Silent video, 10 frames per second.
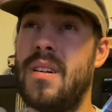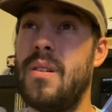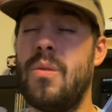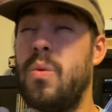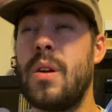
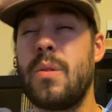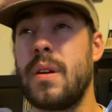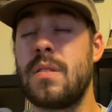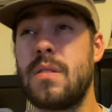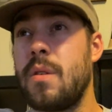where do I
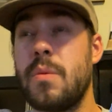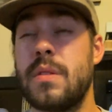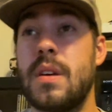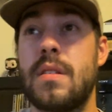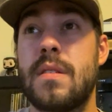start with
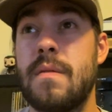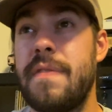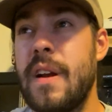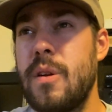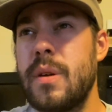this?
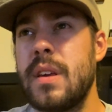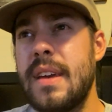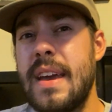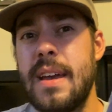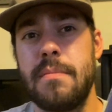Very
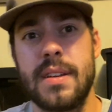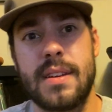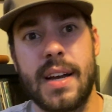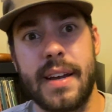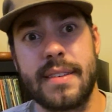
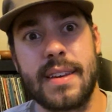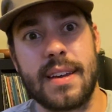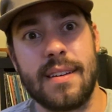hypnotizing.